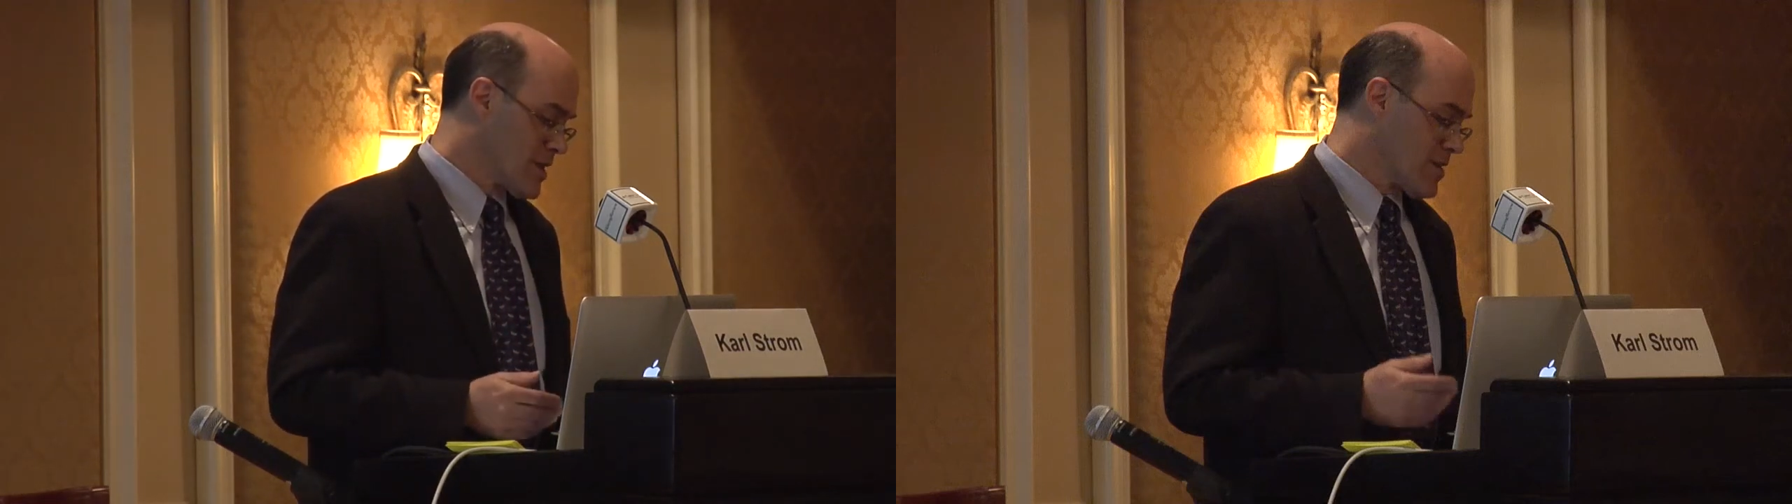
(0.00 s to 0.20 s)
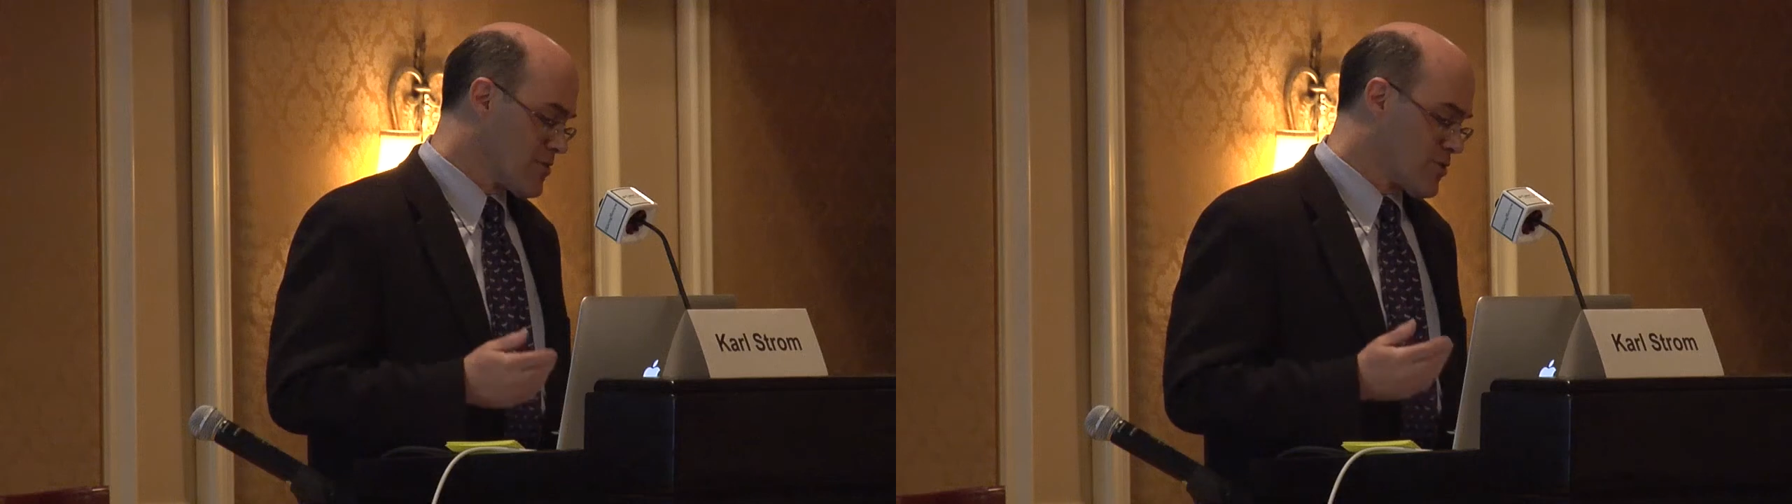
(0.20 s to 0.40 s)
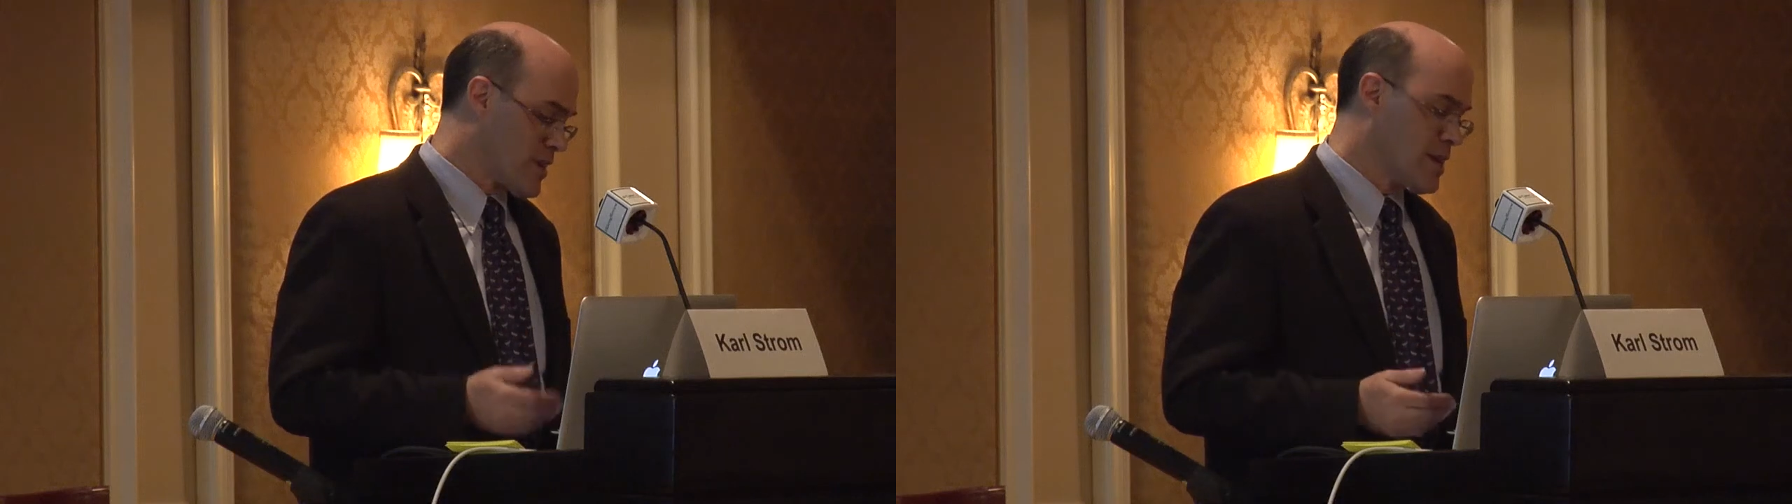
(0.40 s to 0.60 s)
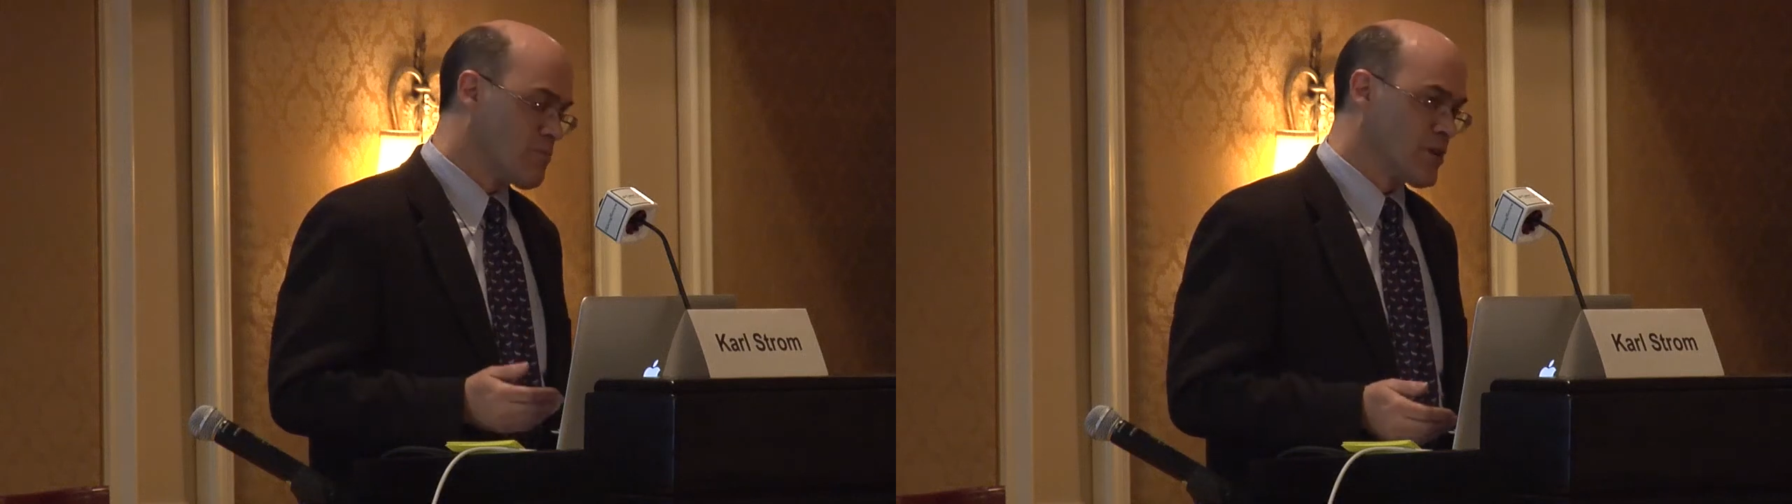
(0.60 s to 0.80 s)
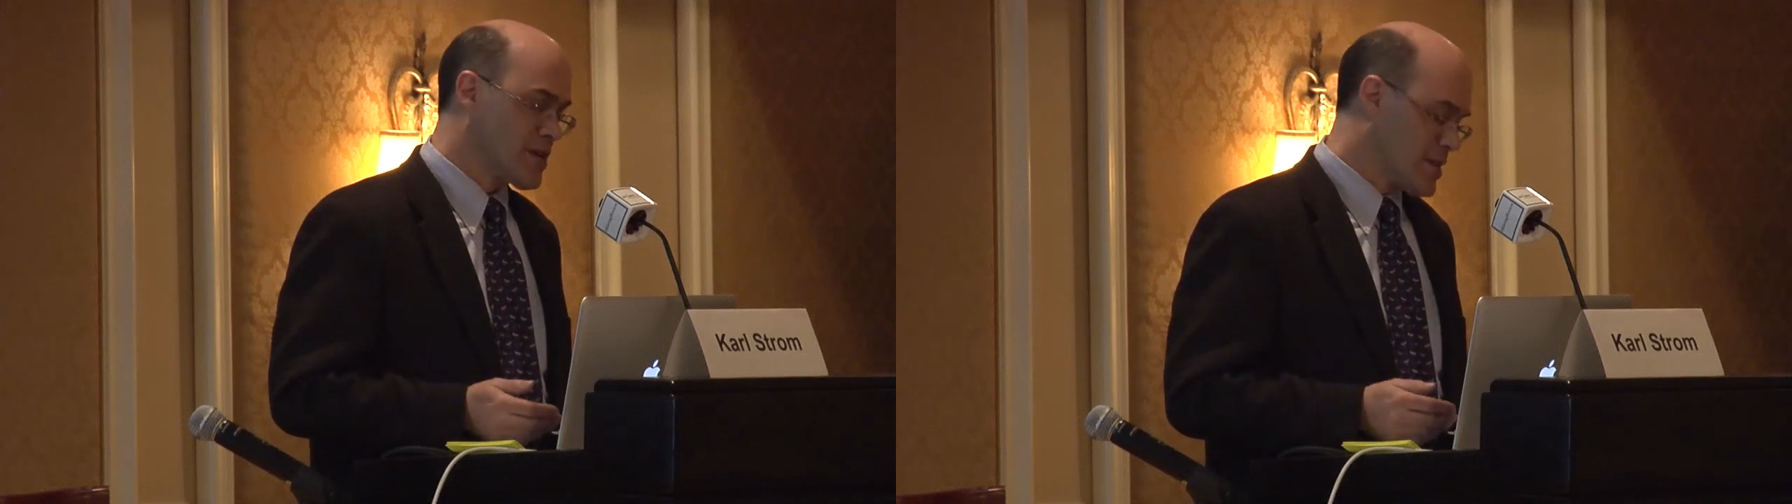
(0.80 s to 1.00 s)
and
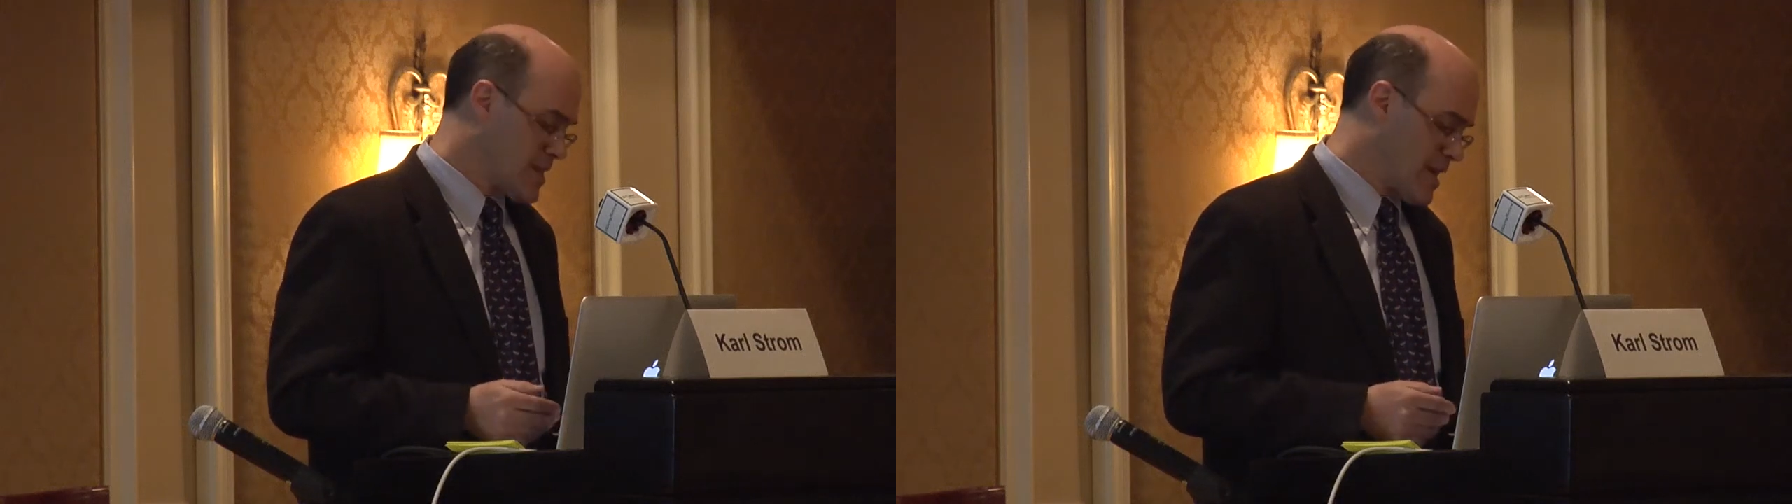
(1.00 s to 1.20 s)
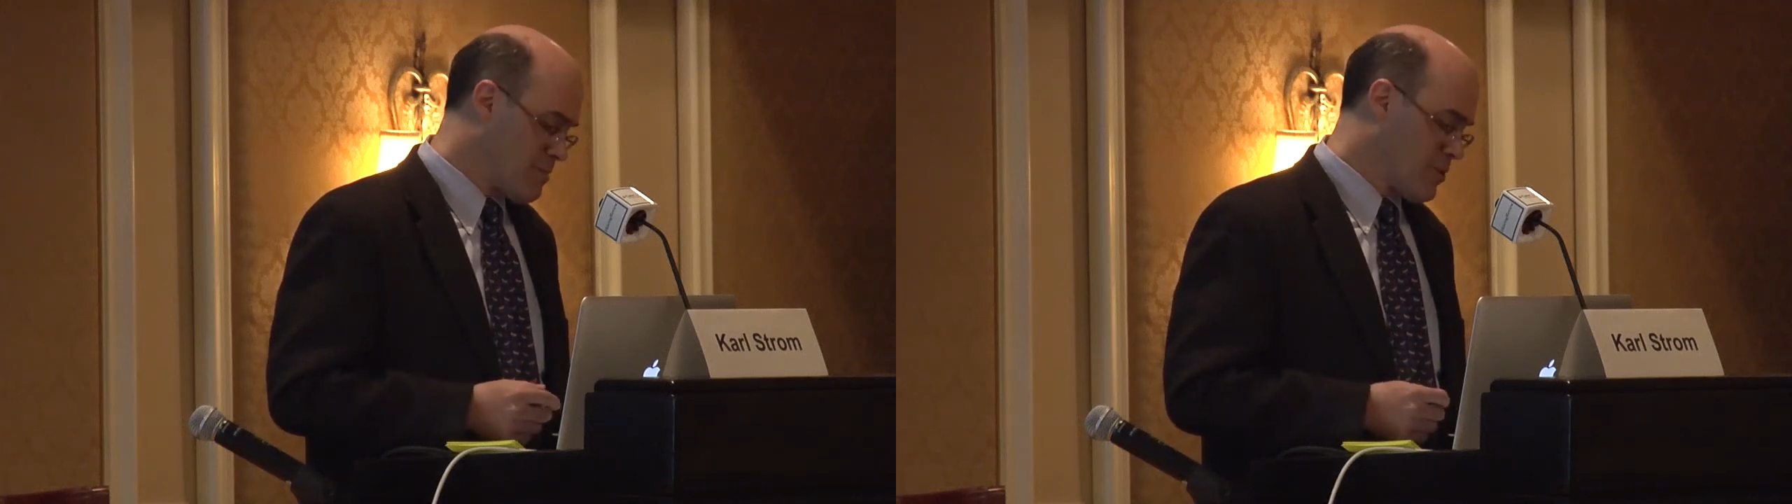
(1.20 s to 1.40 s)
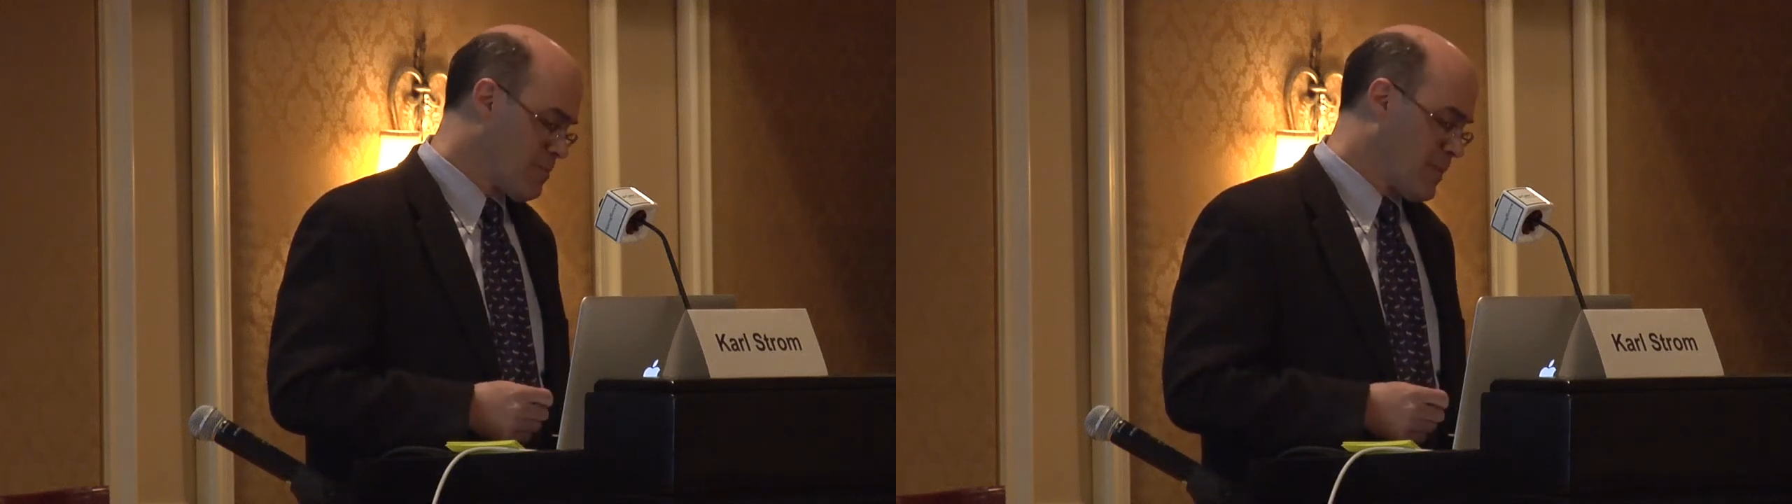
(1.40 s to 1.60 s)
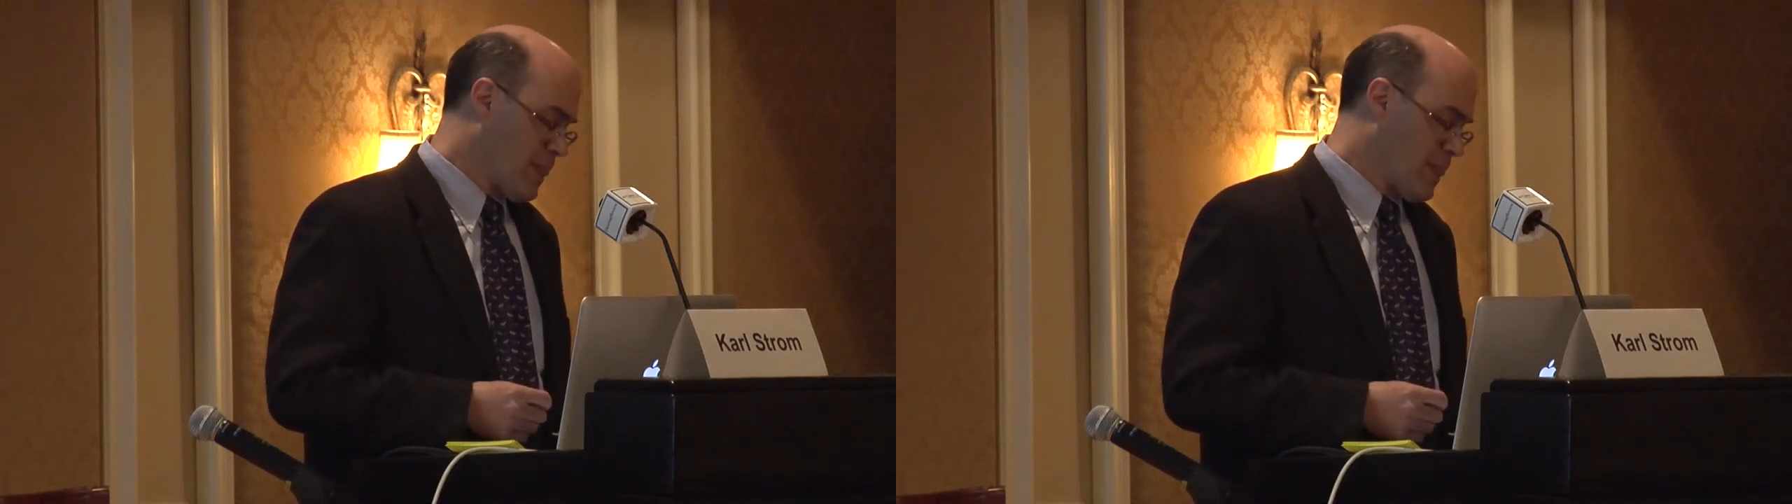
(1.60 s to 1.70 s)
training bring to the table.